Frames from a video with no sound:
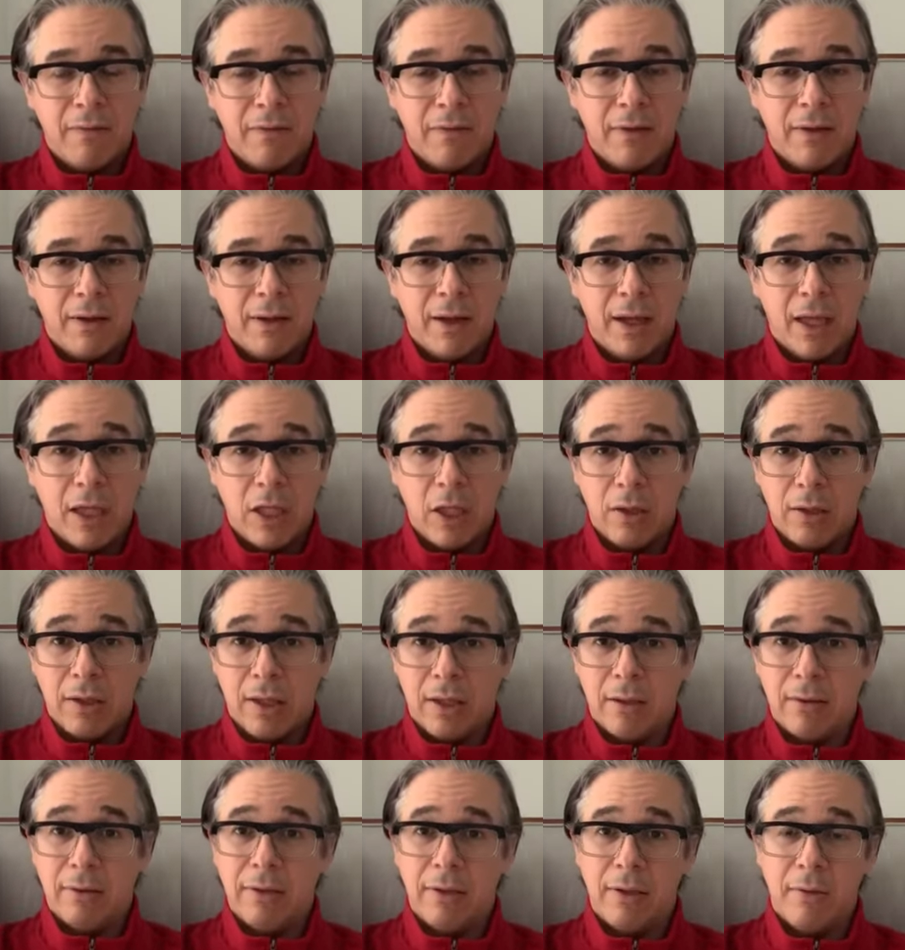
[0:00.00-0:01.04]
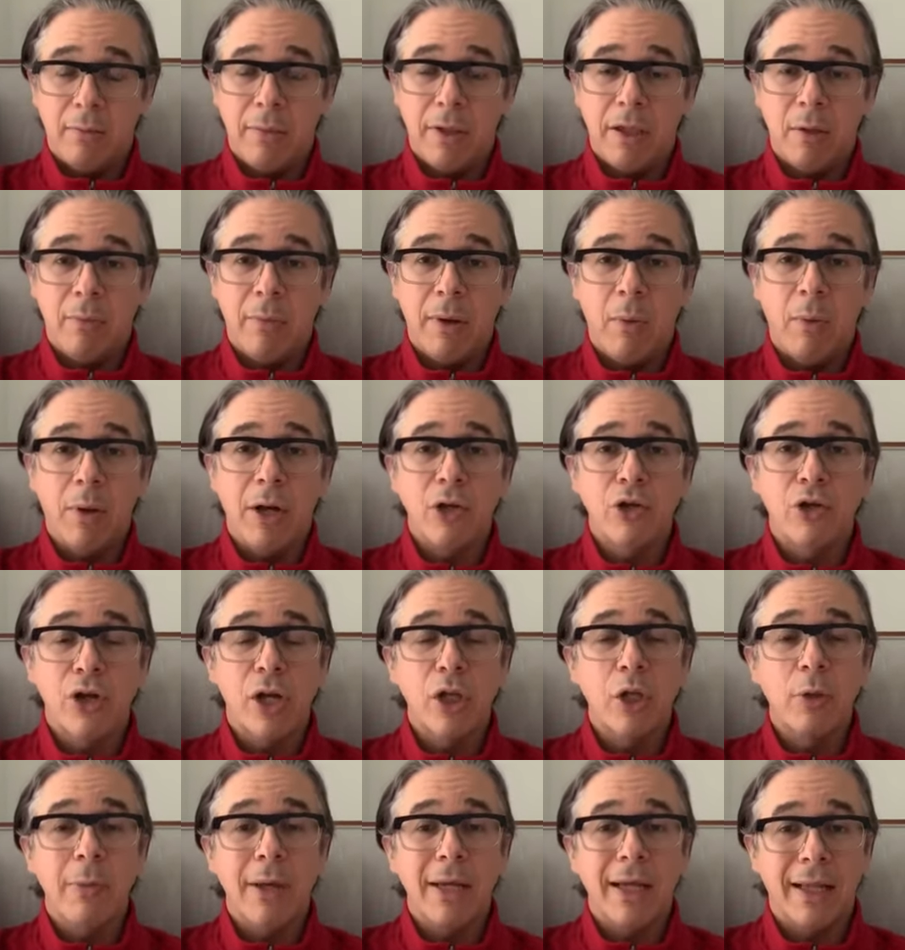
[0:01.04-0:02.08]
and it, it, you, you may want to try to
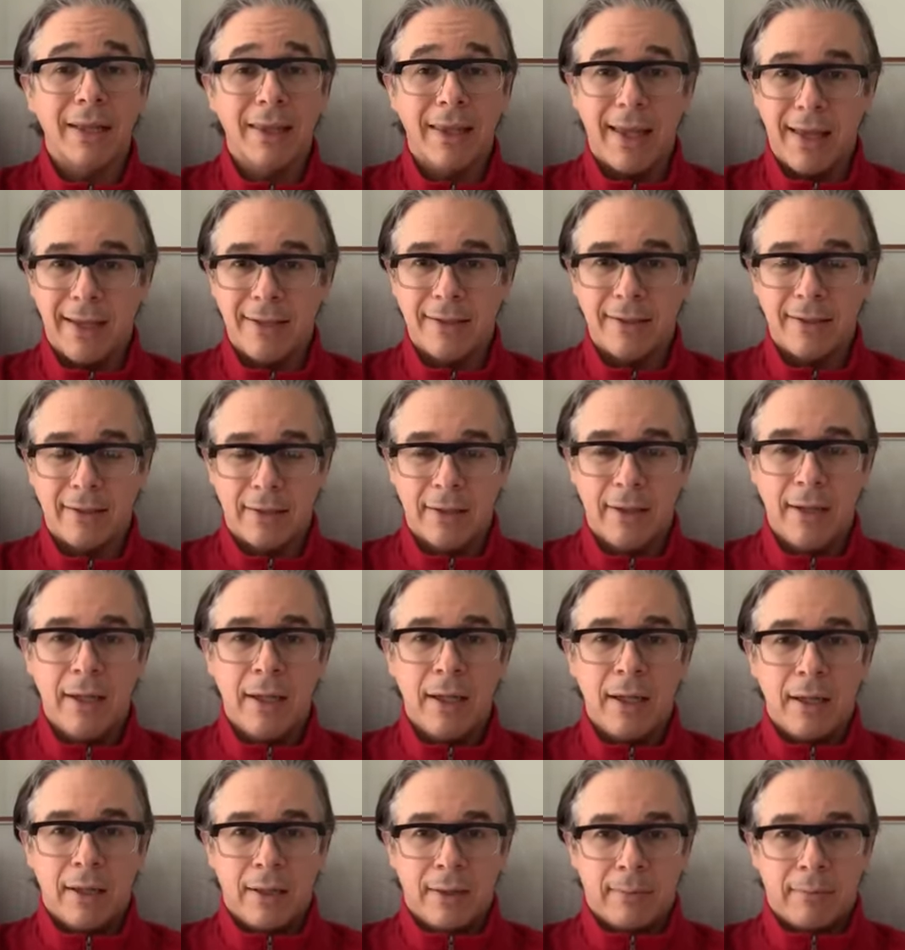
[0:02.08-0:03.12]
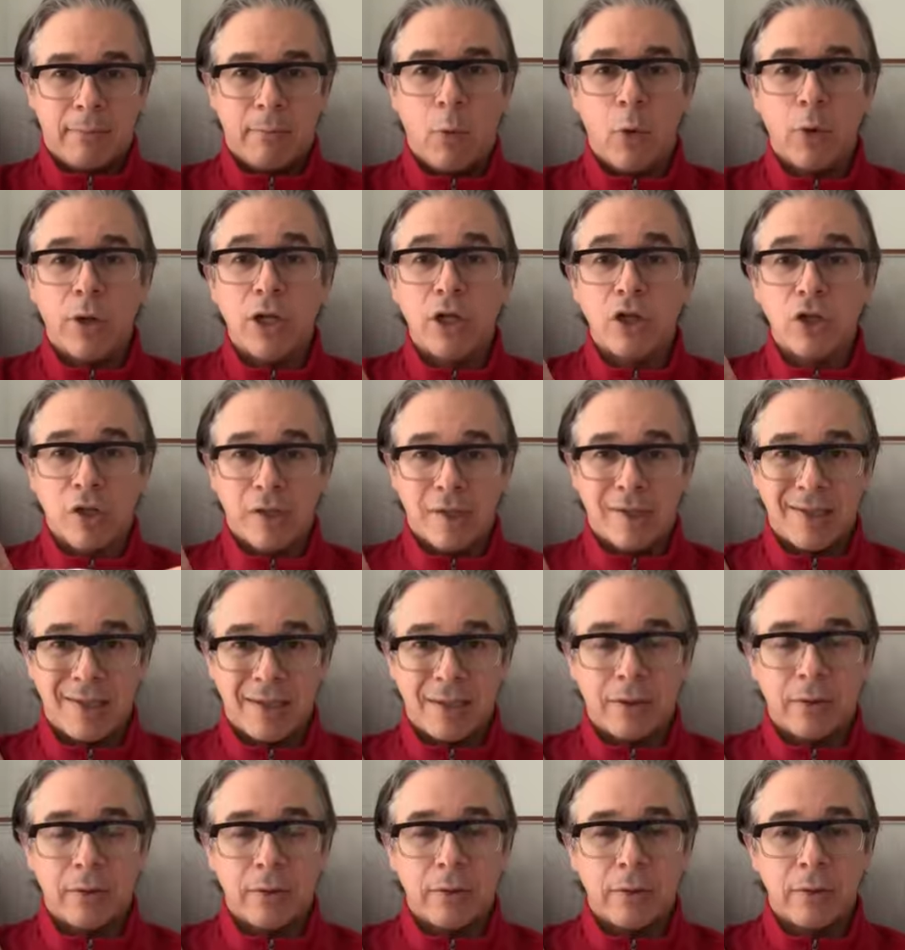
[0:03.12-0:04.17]
make it last more than just a single
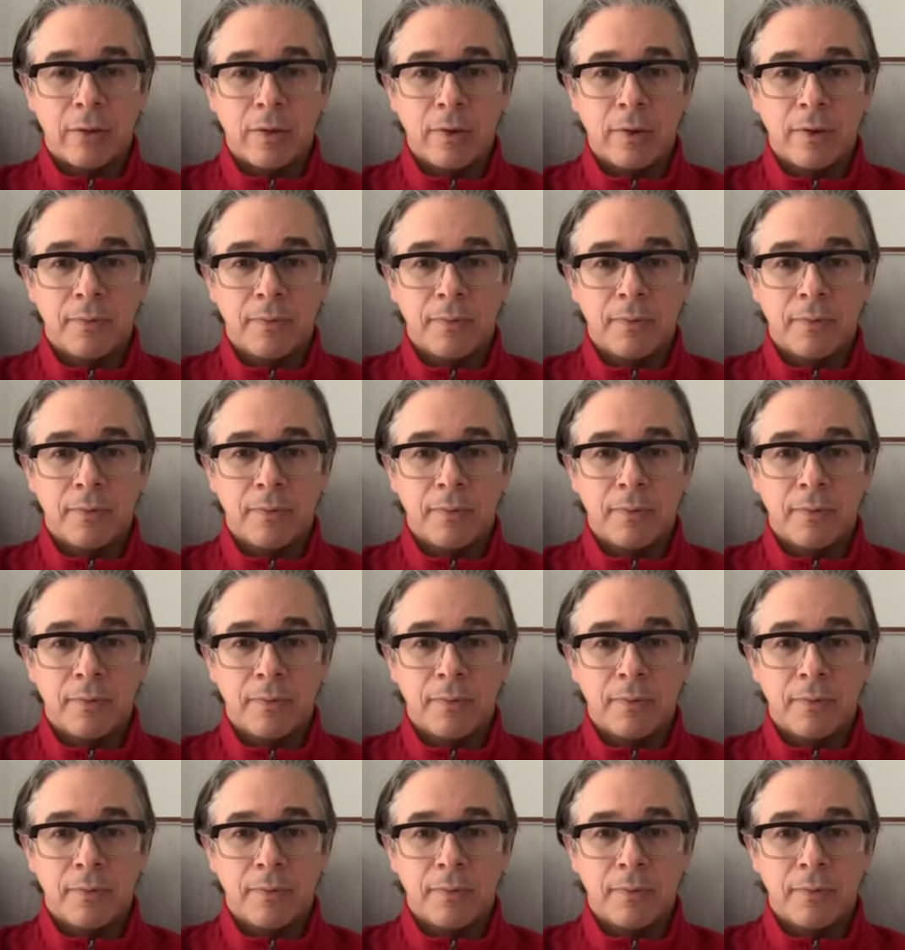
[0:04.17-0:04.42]
use.